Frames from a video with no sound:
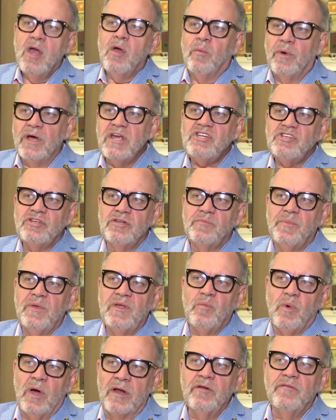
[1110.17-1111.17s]
We should be
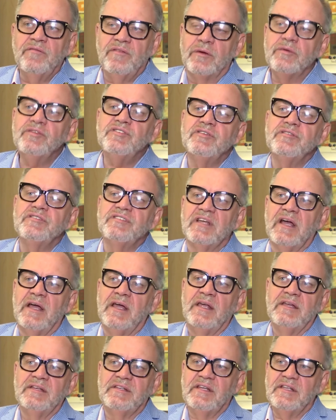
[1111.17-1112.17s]
one of those
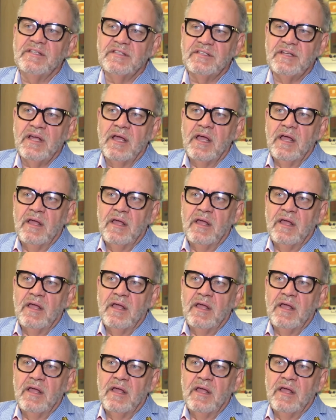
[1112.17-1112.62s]
societies